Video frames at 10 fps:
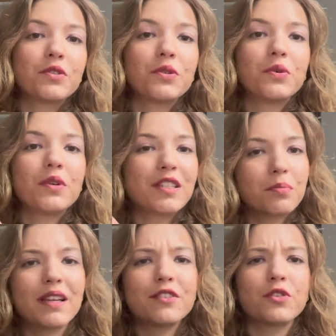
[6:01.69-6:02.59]
to
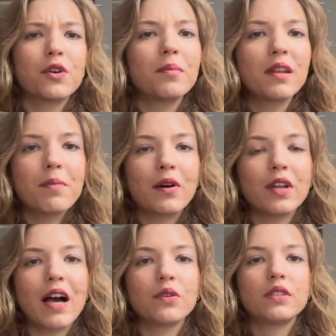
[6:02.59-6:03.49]
explain to you a bit about
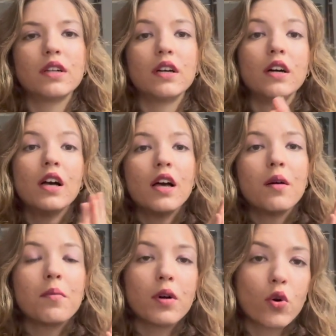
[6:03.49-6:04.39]
how the
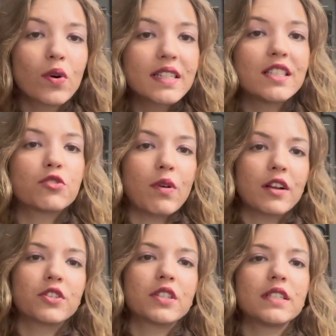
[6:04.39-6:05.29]
course is
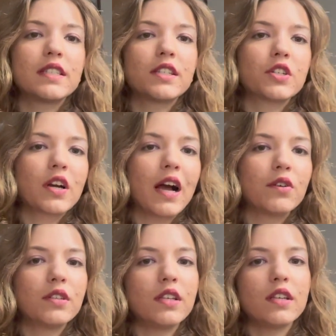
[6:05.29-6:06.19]
structured this year, how
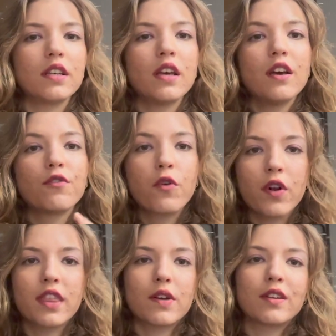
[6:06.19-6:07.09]
the
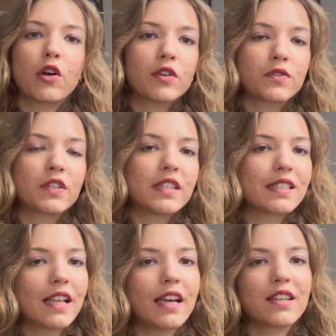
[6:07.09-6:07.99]
fourth year at Oxford
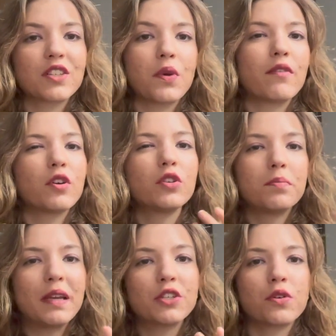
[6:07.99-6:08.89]
is like, so you have a good
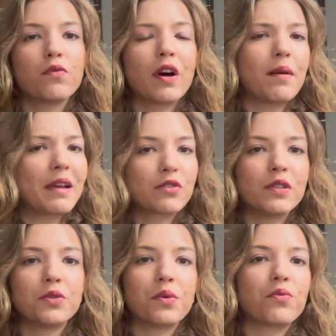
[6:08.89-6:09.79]
picture of what I'm
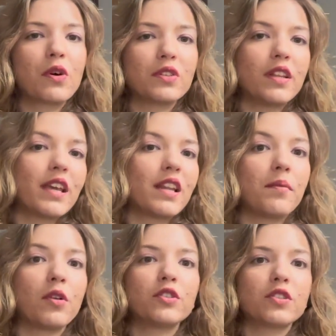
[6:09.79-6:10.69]
actually doing throughout the day and
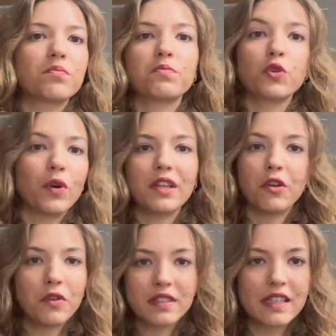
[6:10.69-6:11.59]
I'm not just talking
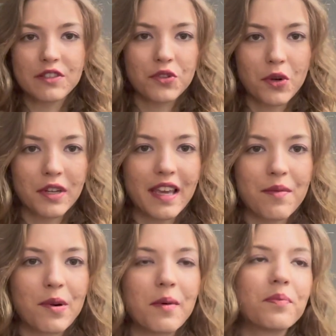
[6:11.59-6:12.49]
nonsense to you on camera.